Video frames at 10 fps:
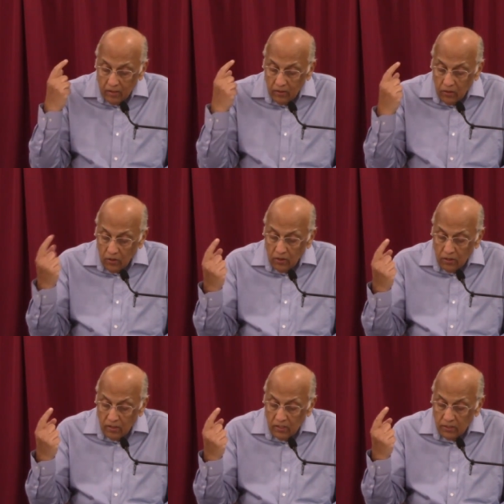The
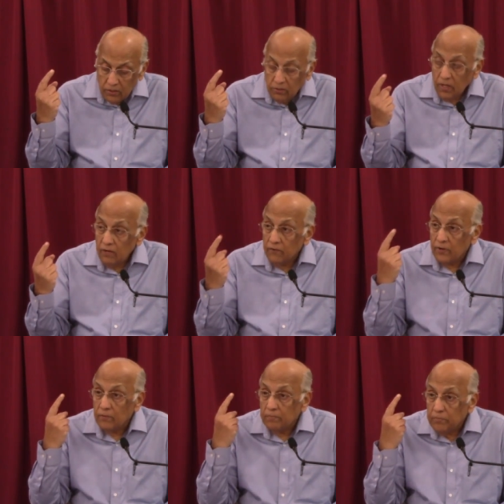Lord is looking
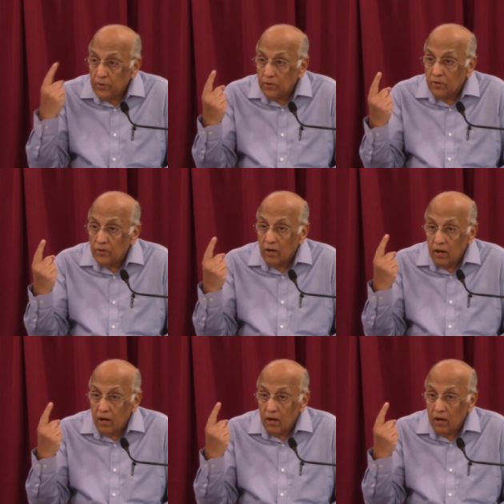for a pure